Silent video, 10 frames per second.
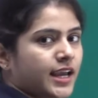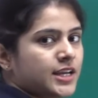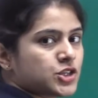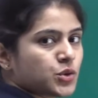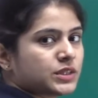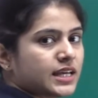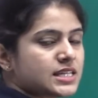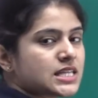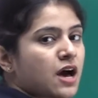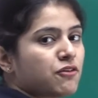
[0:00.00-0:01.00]
into
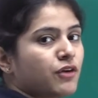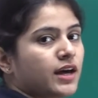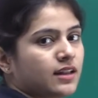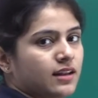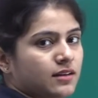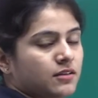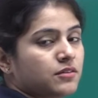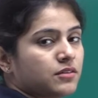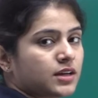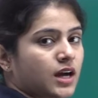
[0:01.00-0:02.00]
this funnel
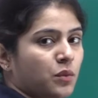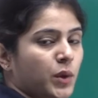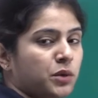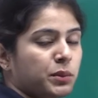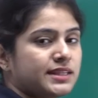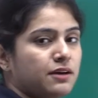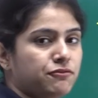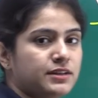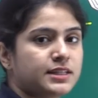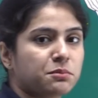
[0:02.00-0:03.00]
covered with the
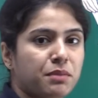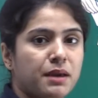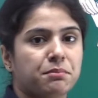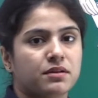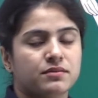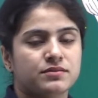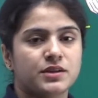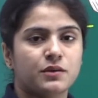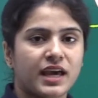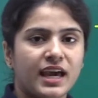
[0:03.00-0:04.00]
filter paper,
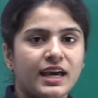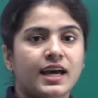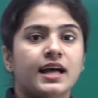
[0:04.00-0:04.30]
okay.